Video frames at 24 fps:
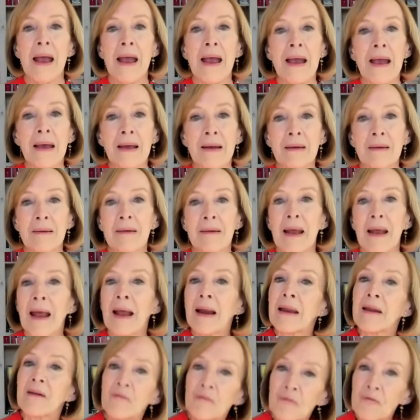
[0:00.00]
and
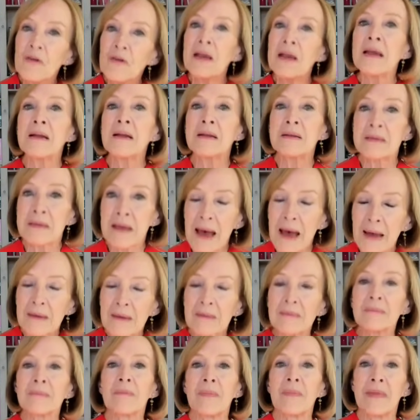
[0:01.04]
it feeds
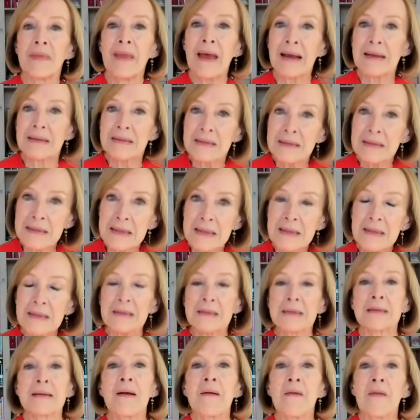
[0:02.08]
that
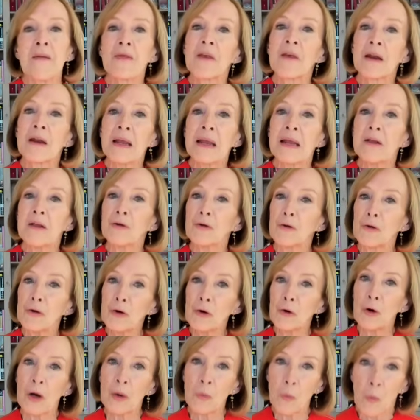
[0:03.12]
sense that either
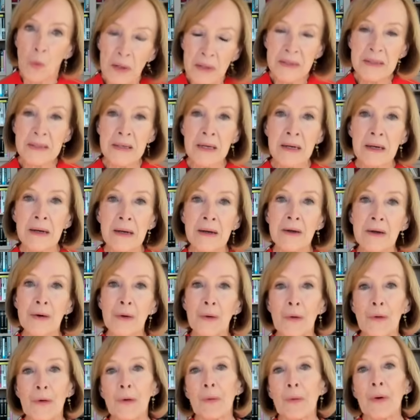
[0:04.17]
you're on one side
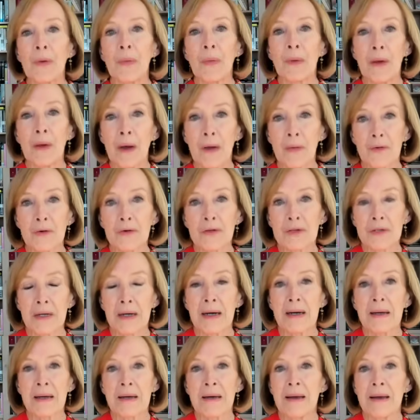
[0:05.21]
or you're on the other
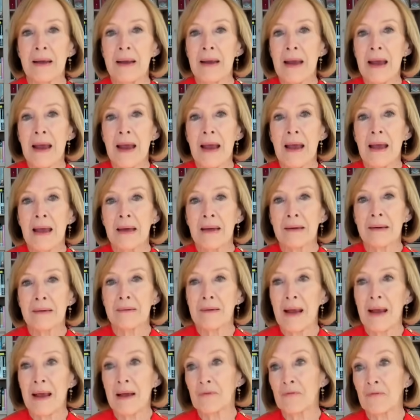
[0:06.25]
side.
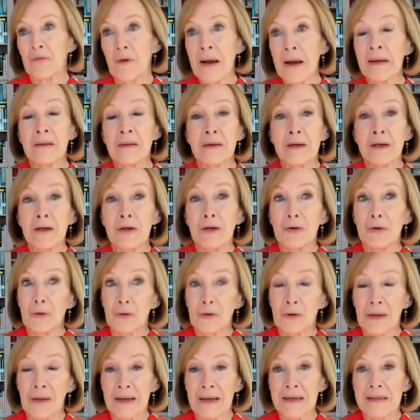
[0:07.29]
And frankly,
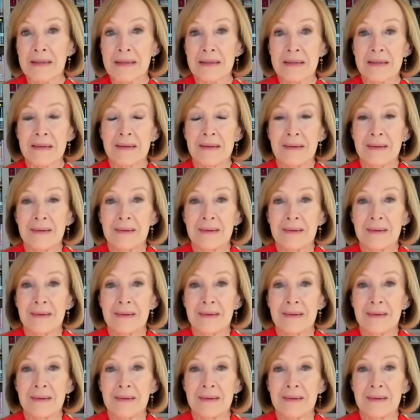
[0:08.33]
you're less,